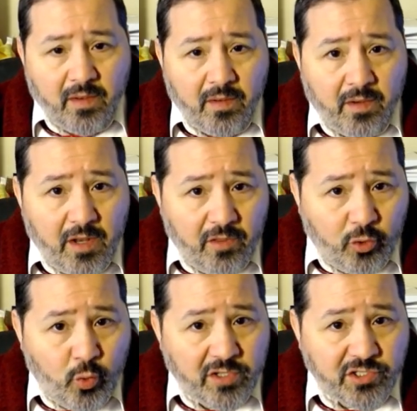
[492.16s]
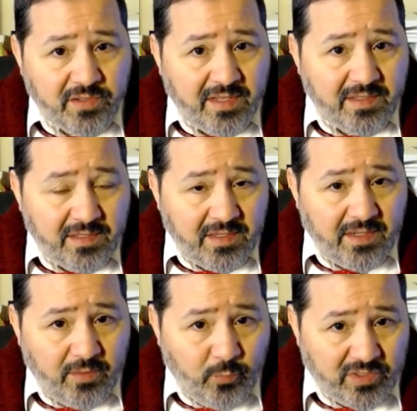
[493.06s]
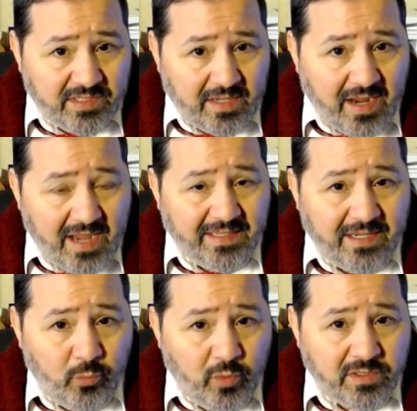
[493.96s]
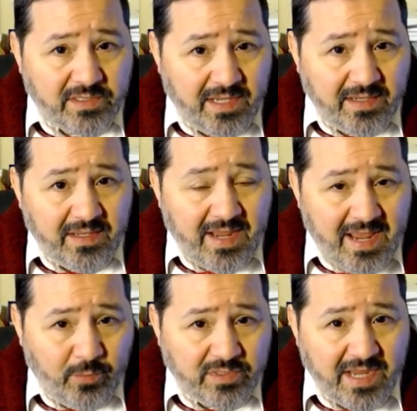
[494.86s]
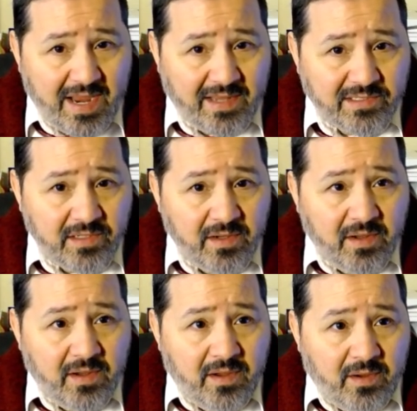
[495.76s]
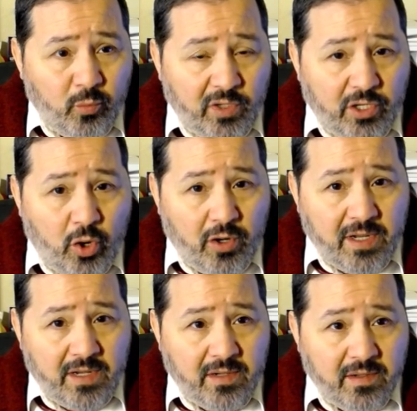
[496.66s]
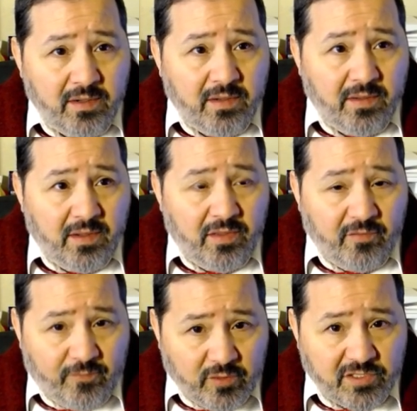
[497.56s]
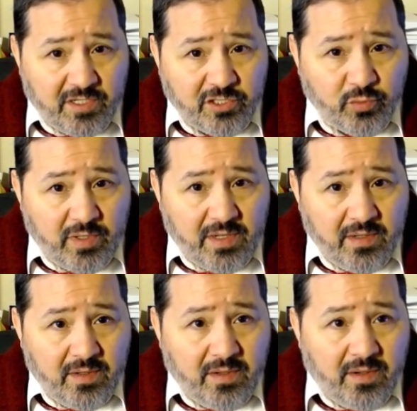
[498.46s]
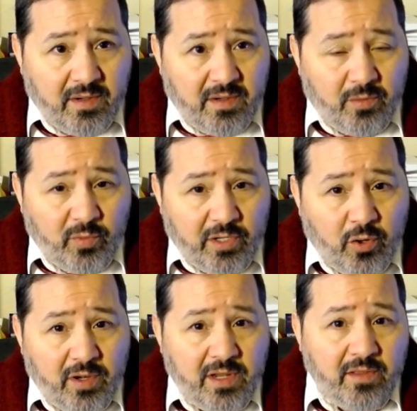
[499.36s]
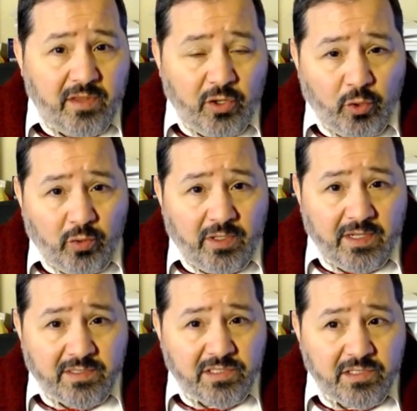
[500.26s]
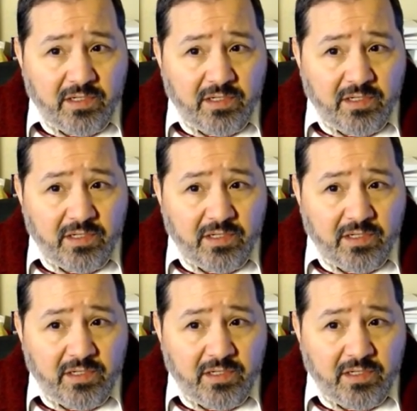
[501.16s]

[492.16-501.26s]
Now, the question that was not highlighted was that Hank was asked regarding the first century, regarding the earliest